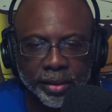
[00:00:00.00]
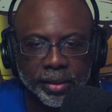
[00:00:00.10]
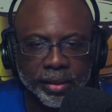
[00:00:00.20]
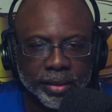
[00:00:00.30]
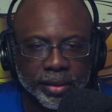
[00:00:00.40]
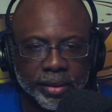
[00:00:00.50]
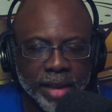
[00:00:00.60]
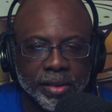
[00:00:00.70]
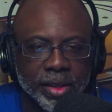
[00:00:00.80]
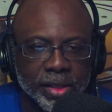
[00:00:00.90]
have
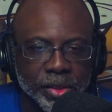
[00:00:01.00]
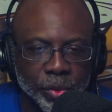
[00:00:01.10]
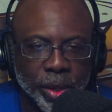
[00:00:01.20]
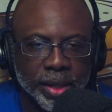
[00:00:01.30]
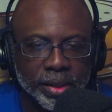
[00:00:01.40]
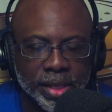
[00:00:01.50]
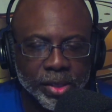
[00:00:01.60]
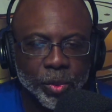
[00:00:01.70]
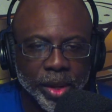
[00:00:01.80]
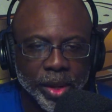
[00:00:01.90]
a sweat, they
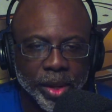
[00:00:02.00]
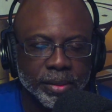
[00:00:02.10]
sweat.